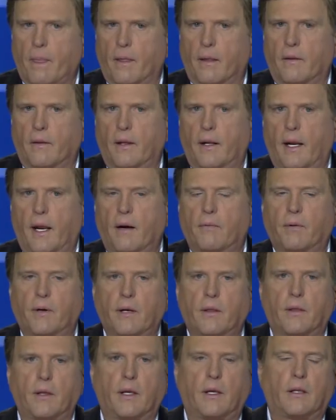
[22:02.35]
that
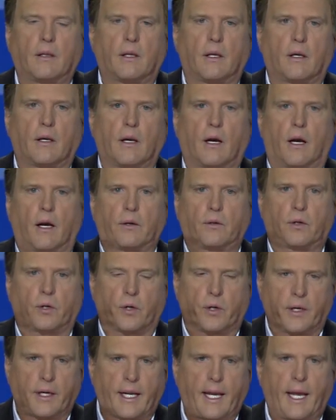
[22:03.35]
everything that God
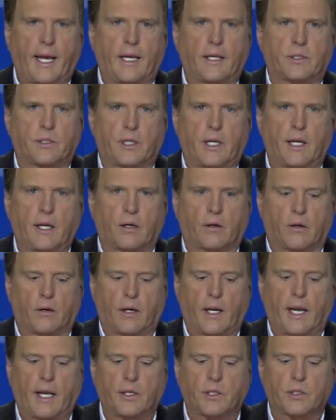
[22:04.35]
creates, He
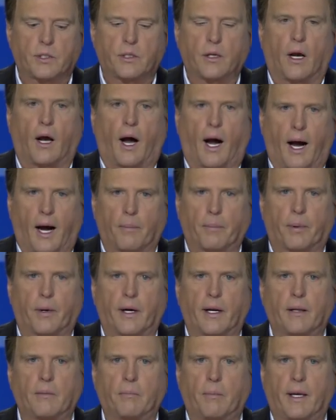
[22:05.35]
creates to
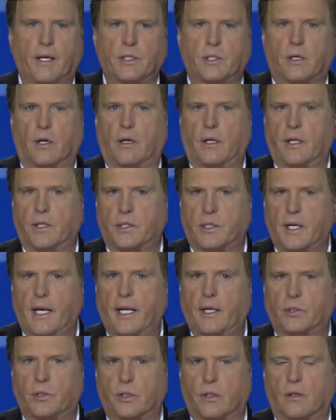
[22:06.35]
operate based on His
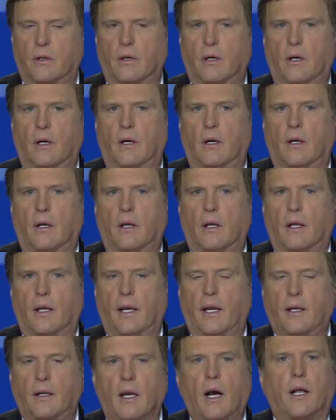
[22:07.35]
nature.
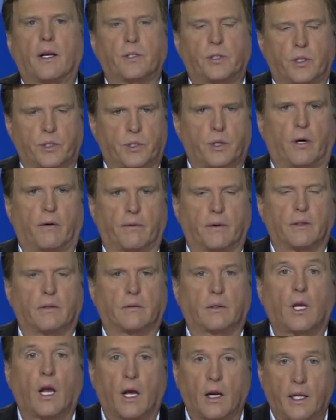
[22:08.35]
And God is a servant.
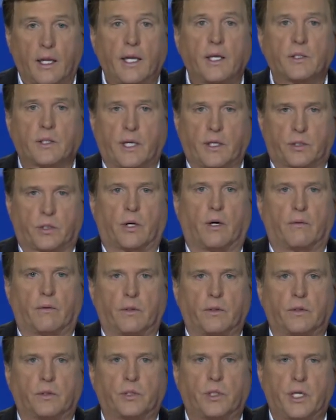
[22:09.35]
God is a servant.
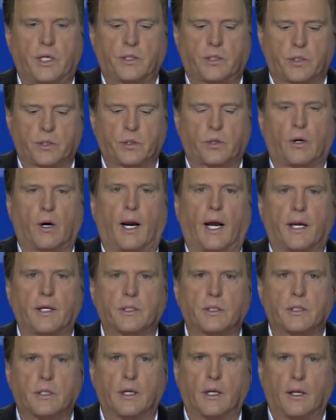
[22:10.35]
Jesus
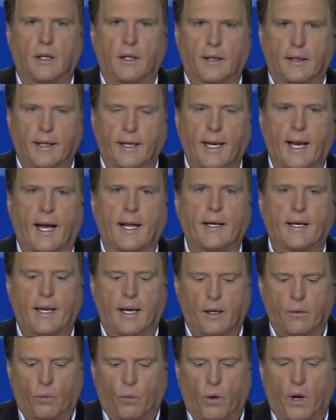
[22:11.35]
Christ got
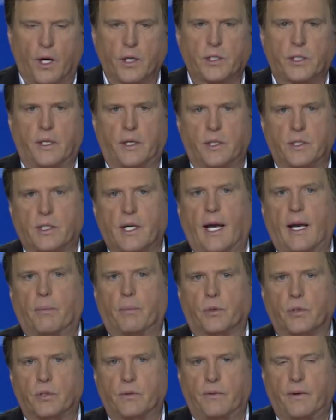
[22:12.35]
down, washed the
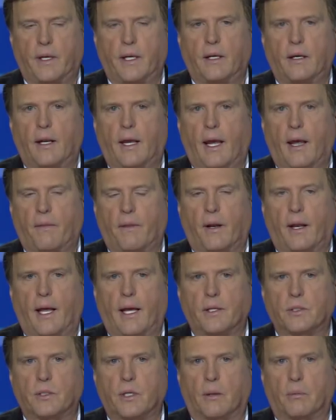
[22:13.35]
disciples' feet at the
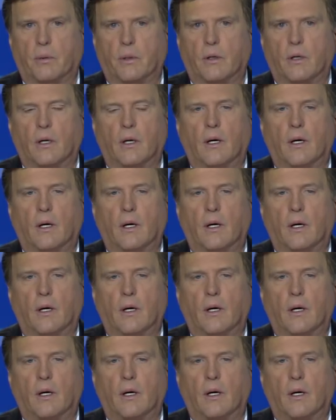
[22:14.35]
Last Supper,